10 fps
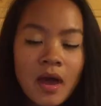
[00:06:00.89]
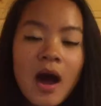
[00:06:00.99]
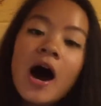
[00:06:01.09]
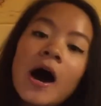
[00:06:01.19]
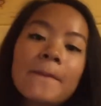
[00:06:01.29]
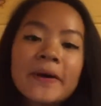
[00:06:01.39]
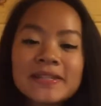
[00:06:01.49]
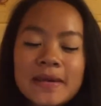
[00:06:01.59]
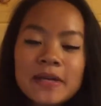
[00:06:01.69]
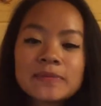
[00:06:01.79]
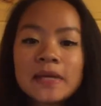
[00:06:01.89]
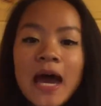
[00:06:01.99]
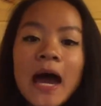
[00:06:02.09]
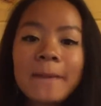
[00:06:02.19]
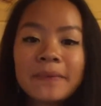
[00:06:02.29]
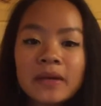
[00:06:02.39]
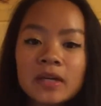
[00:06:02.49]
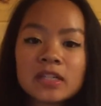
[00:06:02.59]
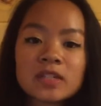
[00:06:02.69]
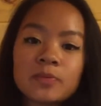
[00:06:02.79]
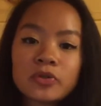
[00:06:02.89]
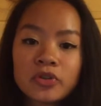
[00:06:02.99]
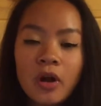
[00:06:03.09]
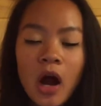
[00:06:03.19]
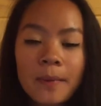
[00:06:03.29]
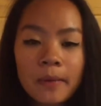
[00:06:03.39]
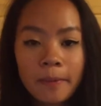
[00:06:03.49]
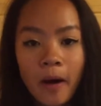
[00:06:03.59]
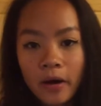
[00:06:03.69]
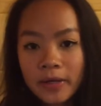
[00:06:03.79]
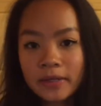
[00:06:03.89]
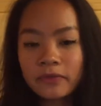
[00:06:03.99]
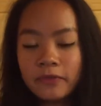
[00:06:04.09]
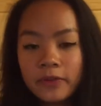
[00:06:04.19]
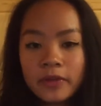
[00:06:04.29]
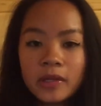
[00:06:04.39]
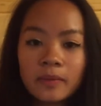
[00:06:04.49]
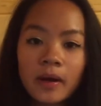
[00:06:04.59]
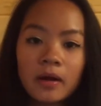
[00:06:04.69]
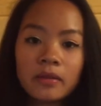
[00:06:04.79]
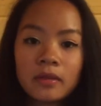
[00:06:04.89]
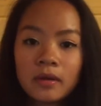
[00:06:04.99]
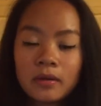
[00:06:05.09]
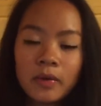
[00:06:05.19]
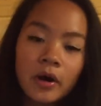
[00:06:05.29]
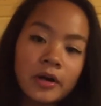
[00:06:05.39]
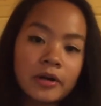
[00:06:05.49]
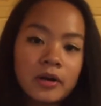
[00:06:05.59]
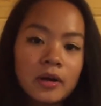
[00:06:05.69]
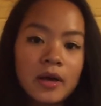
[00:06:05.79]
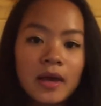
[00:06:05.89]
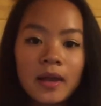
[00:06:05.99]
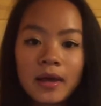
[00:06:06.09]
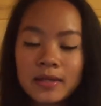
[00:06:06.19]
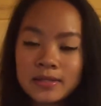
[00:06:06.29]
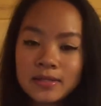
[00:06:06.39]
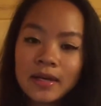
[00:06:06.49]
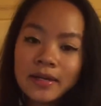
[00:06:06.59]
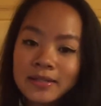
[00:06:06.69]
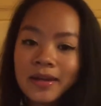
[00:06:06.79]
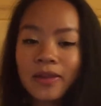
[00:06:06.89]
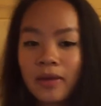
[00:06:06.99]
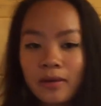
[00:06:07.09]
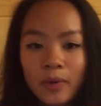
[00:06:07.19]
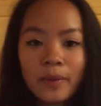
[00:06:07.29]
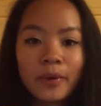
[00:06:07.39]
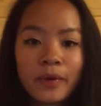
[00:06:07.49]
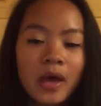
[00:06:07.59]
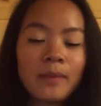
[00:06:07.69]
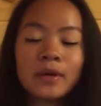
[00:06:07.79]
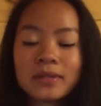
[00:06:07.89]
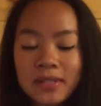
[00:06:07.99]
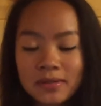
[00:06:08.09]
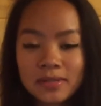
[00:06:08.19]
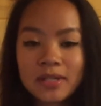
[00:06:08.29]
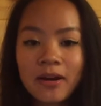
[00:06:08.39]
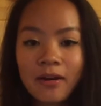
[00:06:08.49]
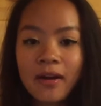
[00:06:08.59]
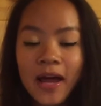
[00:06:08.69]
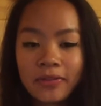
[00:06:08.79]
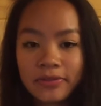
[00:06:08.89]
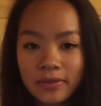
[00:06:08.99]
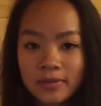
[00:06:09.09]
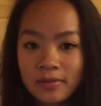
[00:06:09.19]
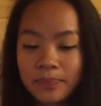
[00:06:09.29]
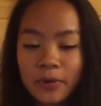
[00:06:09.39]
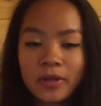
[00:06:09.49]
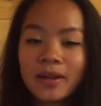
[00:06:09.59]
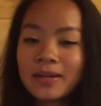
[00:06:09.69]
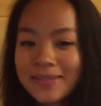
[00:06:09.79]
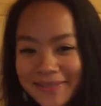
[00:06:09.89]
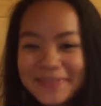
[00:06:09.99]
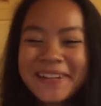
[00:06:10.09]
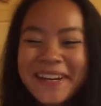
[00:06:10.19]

A place that makes me happy is Spruce Street Harbor Park in Philly, right on the water, and I like laying in rainbow hammocks and staring at the pretty lights.